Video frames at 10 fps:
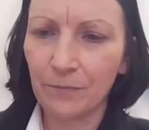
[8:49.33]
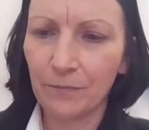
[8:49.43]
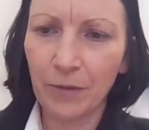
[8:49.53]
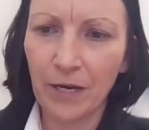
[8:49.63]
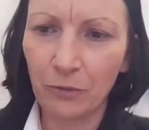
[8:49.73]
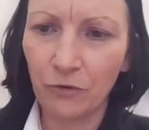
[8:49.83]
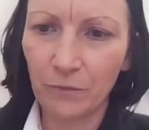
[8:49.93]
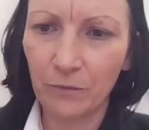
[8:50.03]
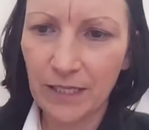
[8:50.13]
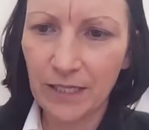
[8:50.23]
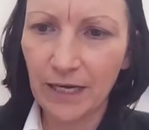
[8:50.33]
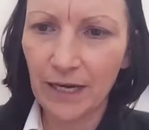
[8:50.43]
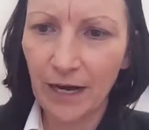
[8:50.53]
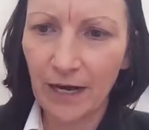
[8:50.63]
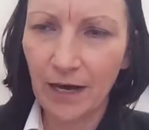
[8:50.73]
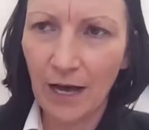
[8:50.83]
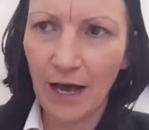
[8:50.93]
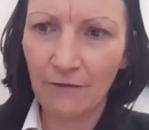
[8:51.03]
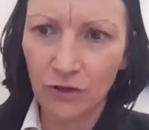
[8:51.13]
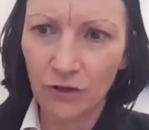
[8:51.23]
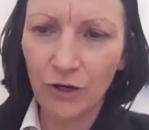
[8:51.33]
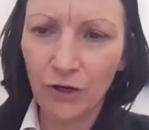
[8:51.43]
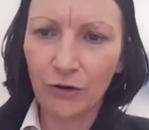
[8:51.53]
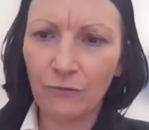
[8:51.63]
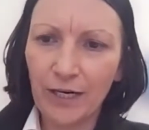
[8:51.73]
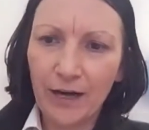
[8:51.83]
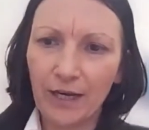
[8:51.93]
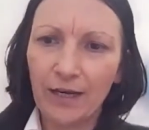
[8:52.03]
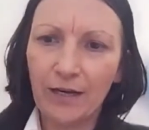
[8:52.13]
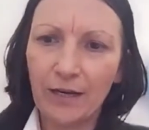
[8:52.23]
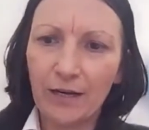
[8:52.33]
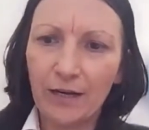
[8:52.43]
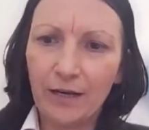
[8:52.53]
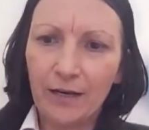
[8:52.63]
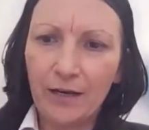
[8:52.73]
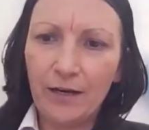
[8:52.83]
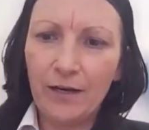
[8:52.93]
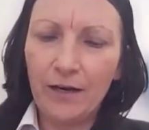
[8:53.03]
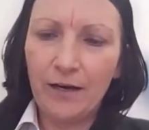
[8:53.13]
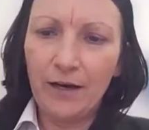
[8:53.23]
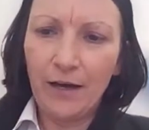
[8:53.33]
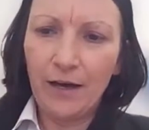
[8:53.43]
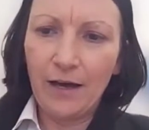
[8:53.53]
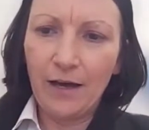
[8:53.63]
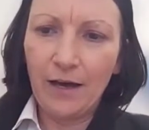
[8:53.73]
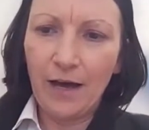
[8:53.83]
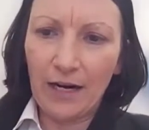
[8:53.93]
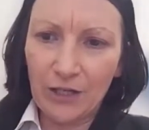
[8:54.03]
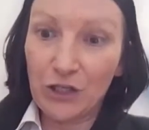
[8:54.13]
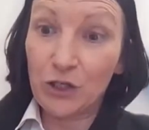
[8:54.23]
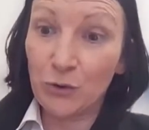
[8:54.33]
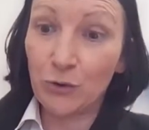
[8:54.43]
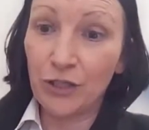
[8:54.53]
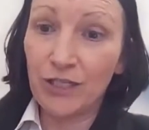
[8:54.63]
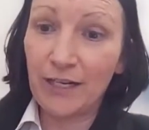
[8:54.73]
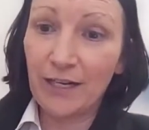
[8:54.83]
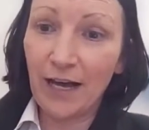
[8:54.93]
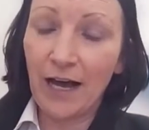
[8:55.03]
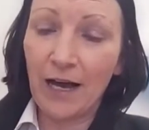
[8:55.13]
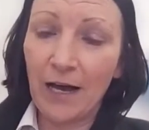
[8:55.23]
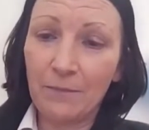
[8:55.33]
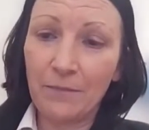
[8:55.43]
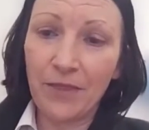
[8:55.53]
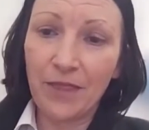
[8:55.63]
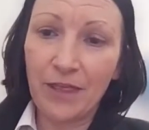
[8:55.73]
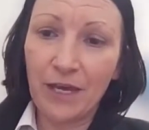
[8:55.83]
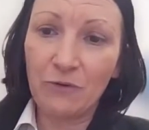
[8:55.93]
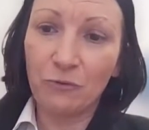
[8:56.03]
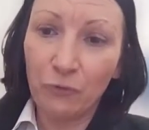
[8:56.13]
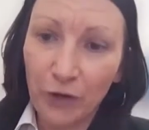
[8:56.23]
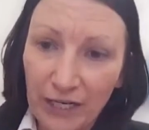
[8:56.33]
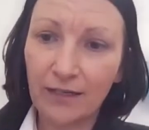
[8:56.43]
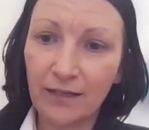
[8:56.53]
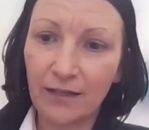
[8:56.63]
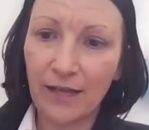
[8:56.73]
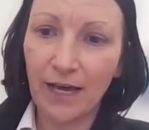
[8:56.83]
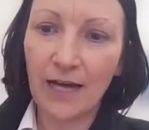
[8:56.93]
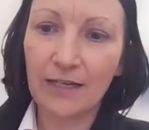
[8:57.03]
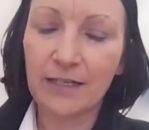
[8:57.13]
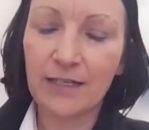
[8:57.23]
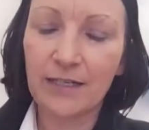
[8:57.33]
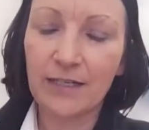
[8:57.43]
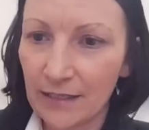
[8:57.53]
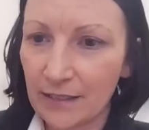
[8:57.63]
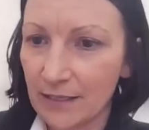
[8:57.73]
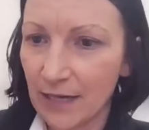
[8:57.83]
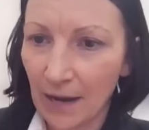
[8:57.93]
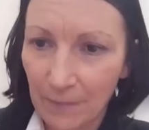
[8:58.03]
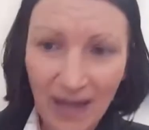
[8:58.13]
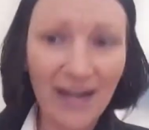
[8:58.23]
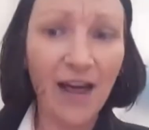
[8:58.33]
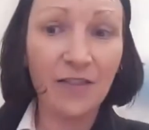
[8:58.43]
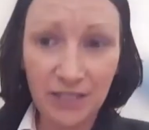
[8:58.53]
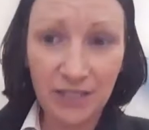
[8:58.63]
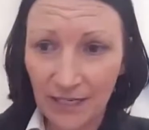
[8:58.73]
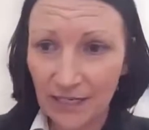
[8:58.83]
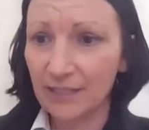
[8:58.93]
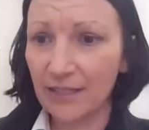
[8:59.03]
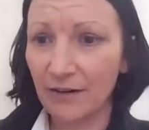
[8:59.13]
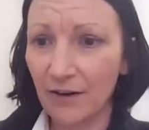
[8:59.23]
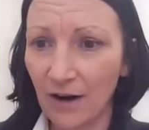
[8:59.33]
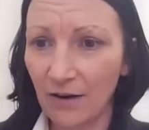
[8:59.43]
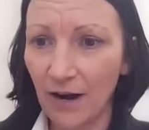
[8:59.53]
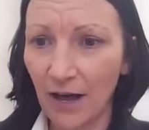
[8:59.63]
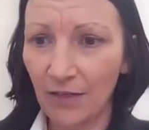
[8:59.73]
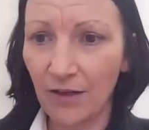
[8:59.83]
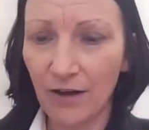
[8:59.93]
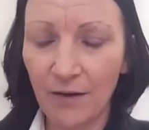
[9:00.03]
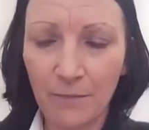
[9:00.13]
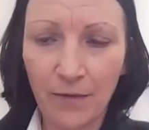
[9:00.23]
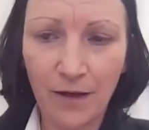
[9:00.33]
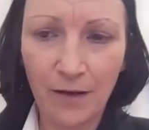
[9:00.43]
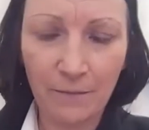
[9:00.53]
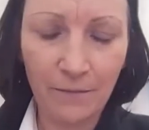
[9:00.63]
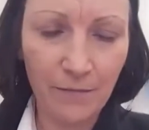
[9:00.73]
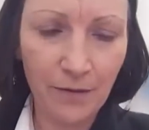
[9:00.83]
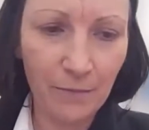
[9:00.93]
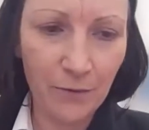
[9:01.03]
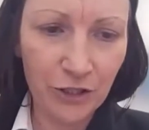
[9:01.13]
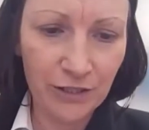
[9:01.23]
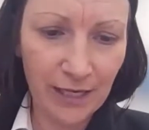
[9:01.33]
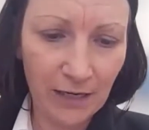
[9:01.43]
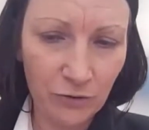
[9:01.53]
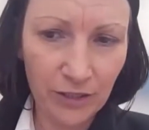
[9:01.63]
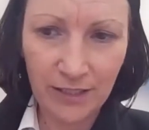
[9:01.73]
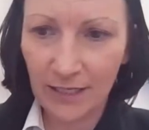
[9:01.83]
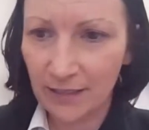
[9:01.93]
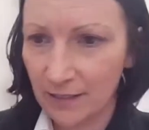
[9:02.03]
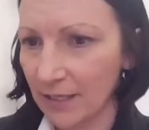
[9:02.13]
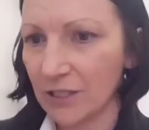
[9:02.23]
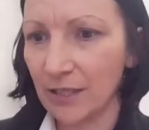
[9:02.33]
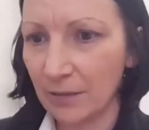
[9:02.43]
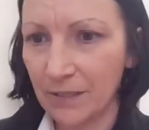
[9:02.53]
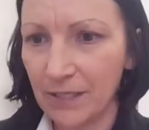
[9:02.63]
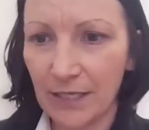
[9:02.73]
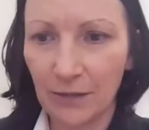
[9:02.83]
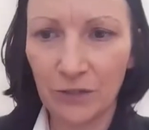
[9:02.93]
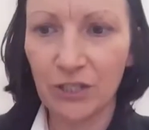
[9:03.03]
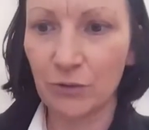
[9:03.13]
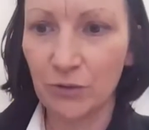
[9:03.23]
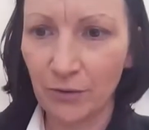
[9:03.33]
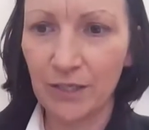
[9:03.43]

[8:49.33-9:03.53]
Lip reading: city have also, really, I think, understood the risk that that disease and other disease, there are other emergency animal diseases such as lumpy skin, which is also